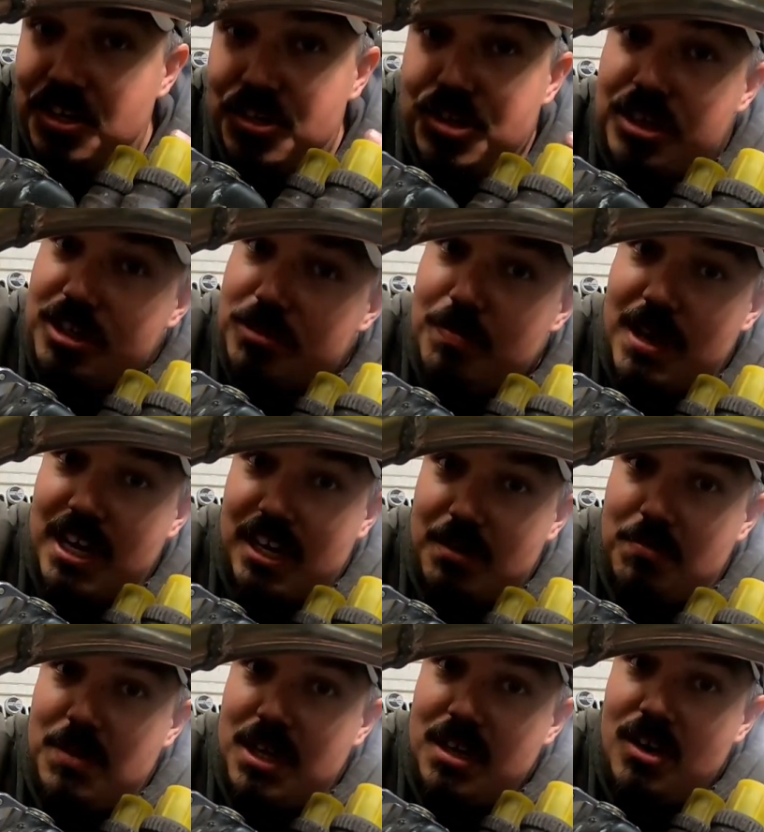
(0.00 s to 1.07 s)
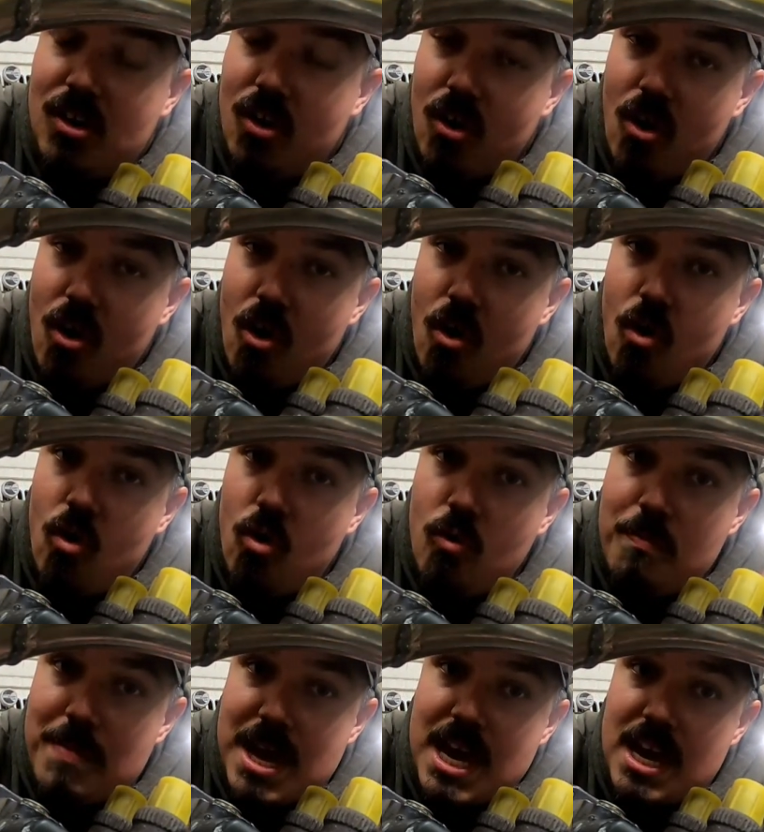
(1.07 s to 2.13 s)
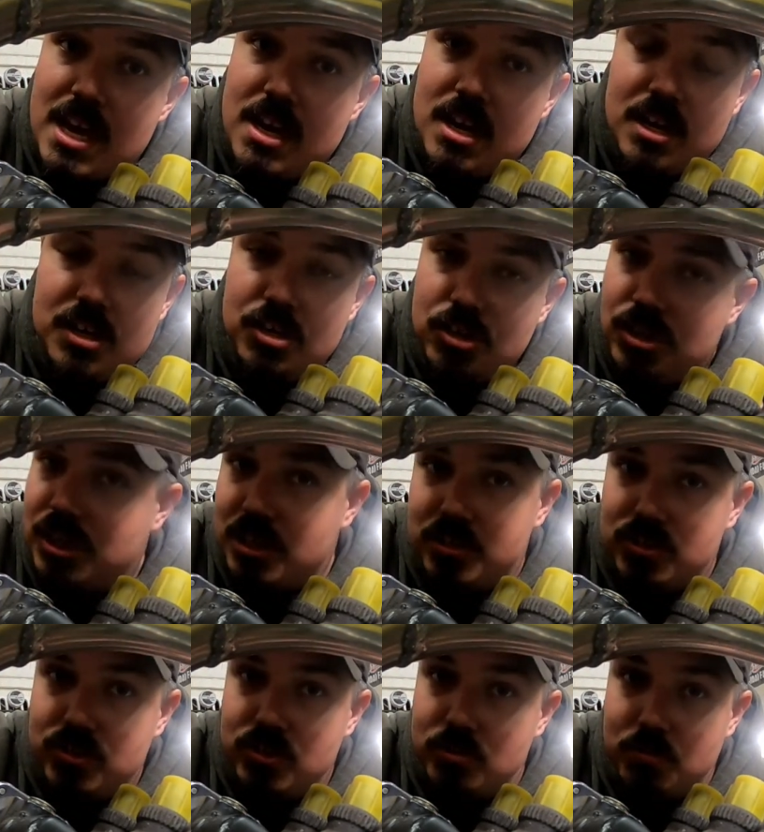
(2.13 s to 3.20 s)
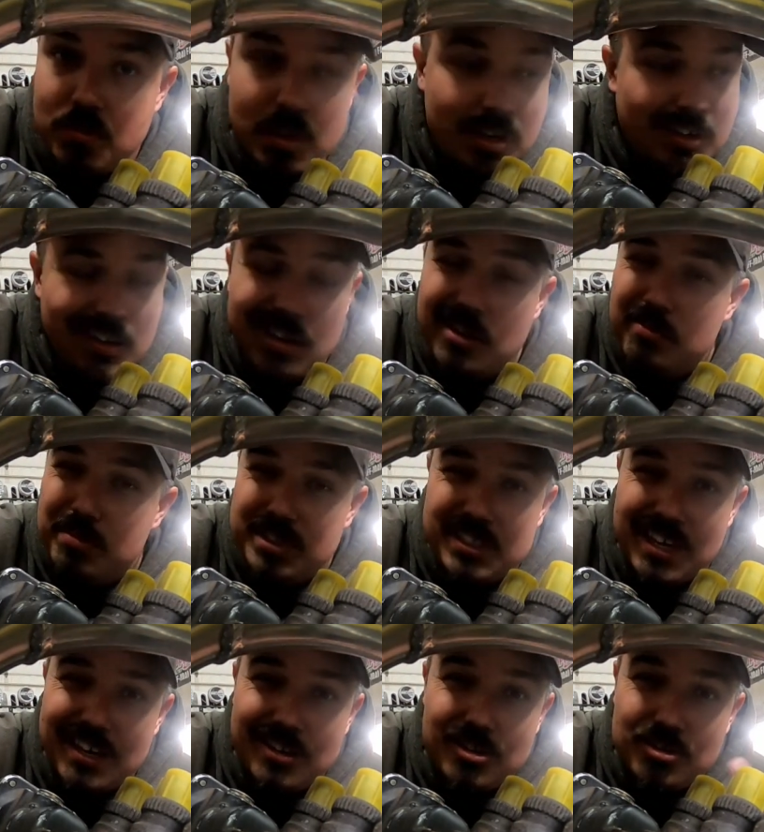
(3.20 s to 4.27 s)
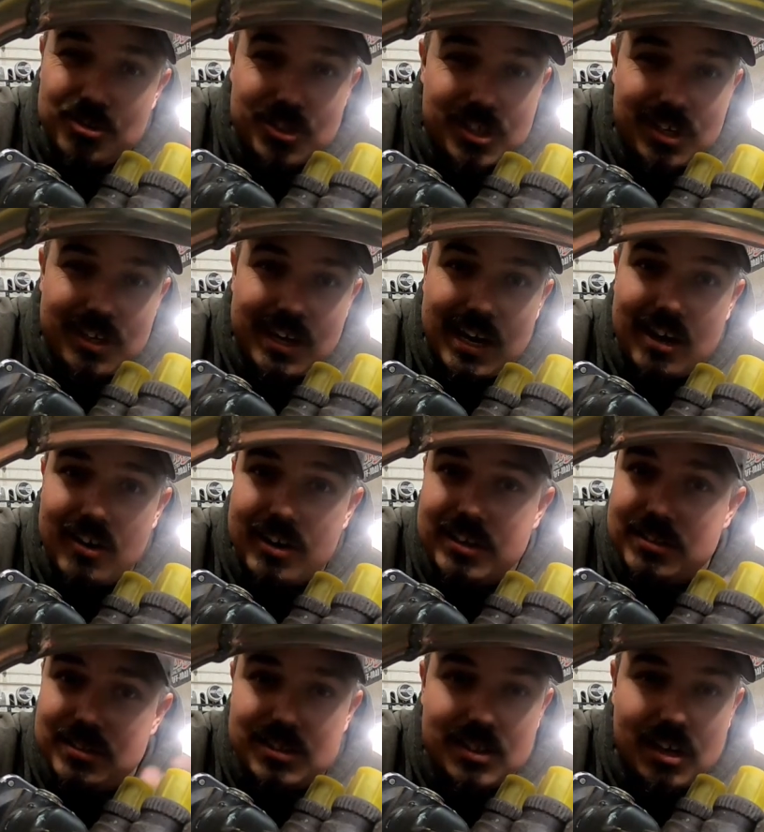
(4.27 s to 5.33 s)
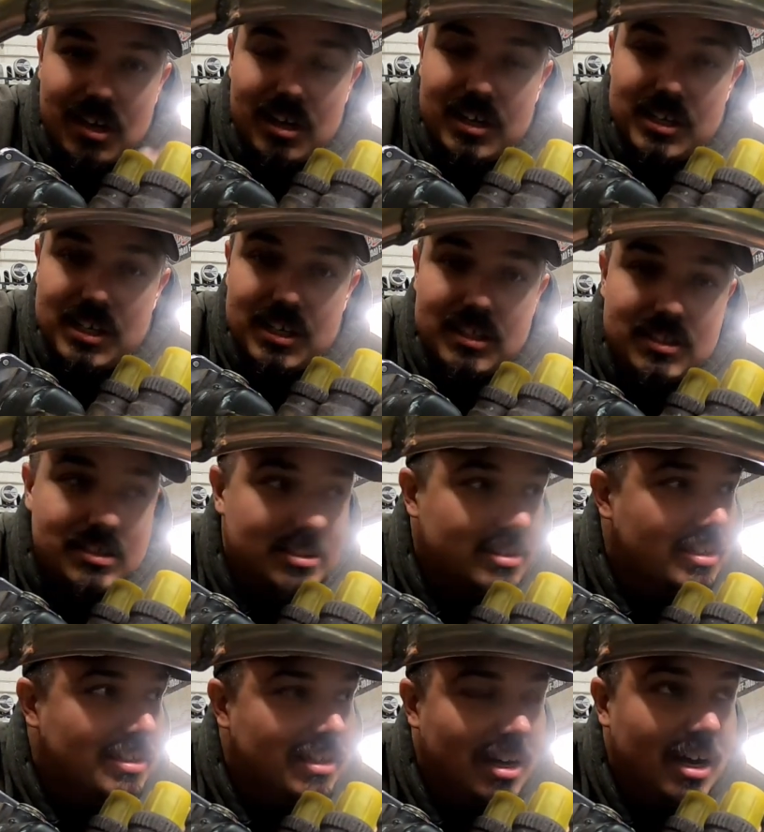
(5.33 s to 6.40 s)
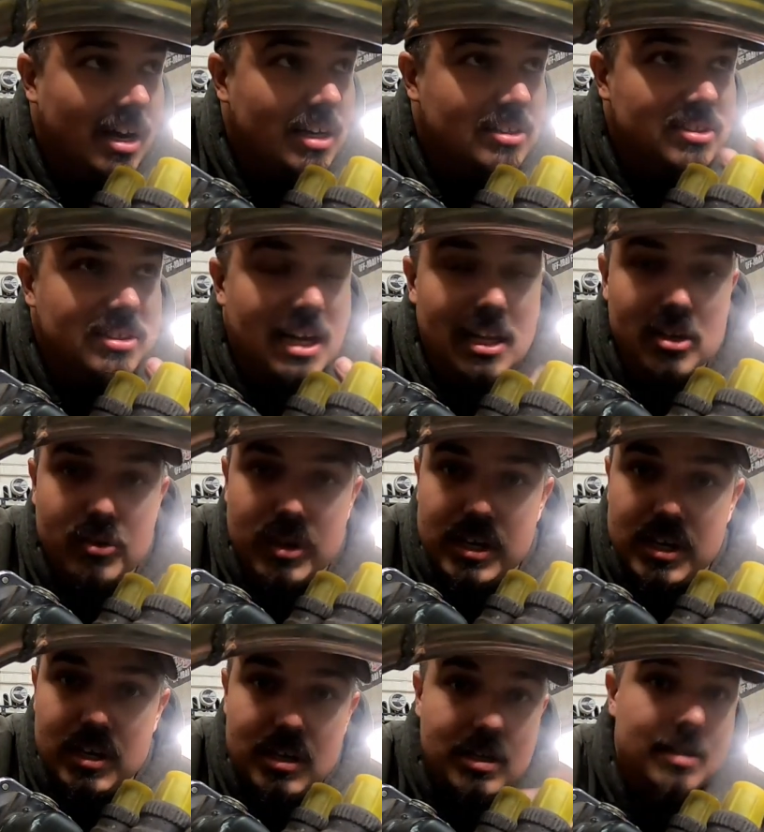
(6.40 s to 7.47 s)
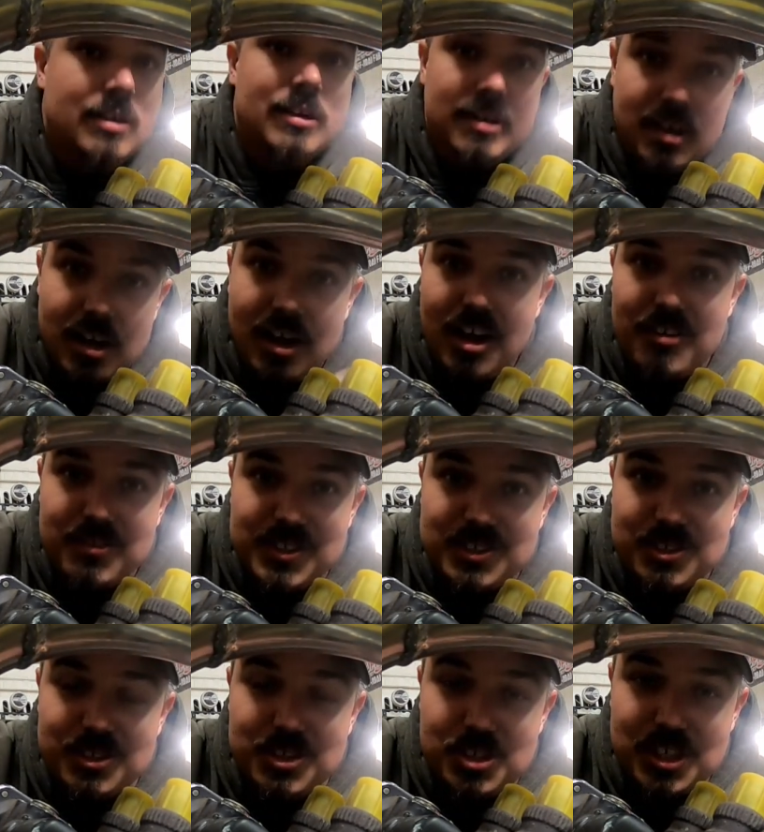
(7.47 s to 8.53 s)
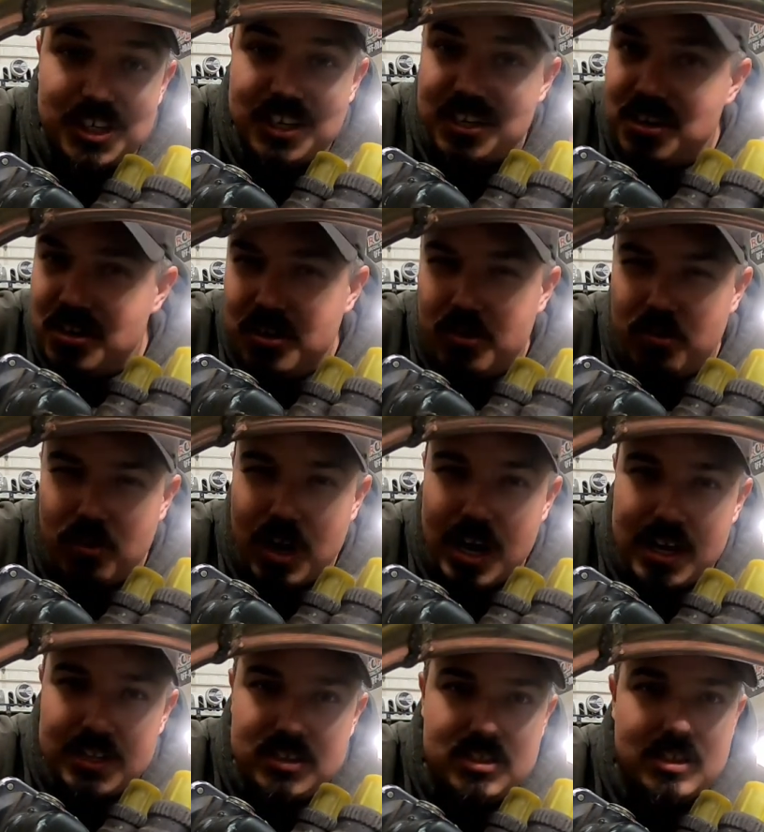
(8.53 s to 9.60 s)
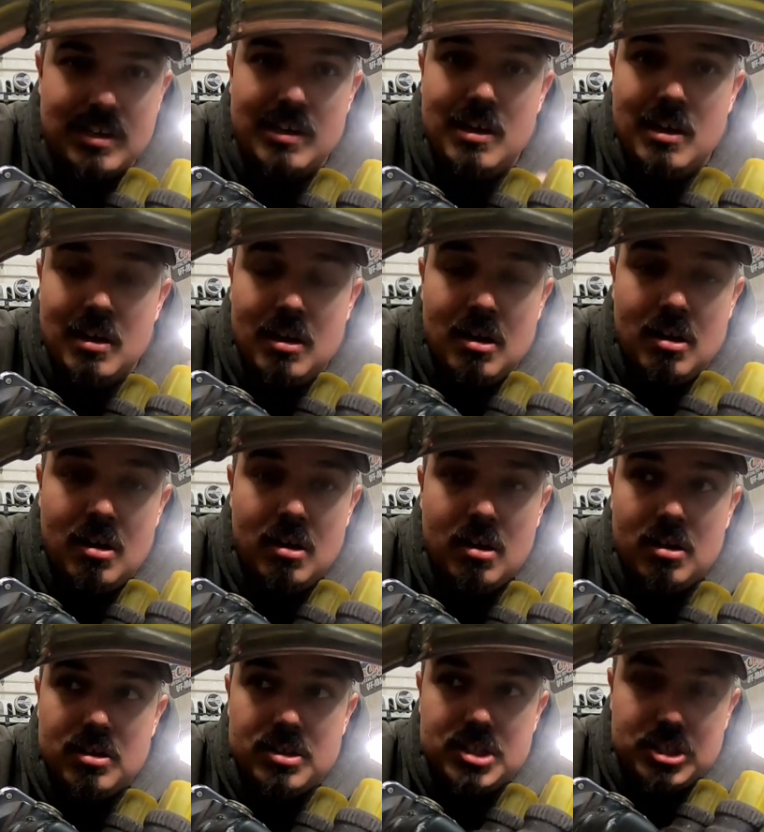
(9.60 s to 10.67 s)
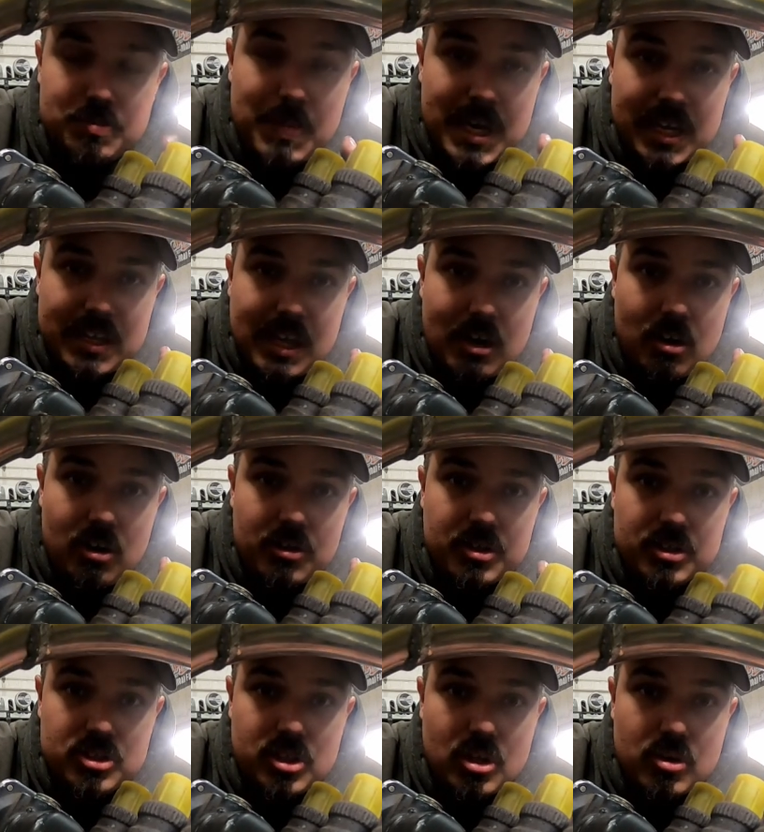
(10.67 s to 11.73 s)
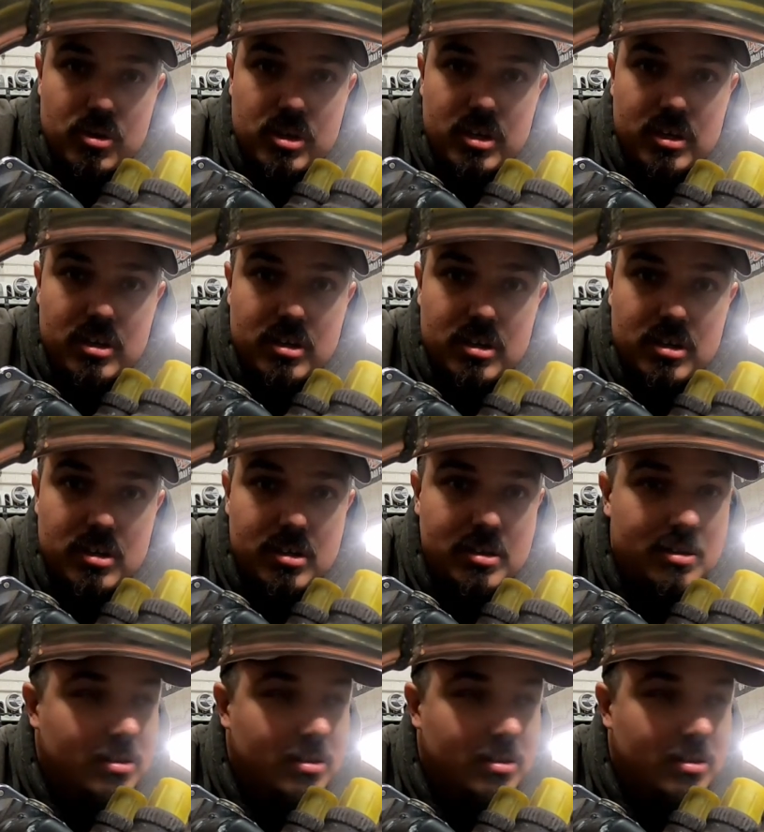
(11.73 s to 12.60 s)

She's making me homemade chicken soup. Potatoes, carrots, onions, celery, obviously chicken, rice. She's making that all in the slow cooker.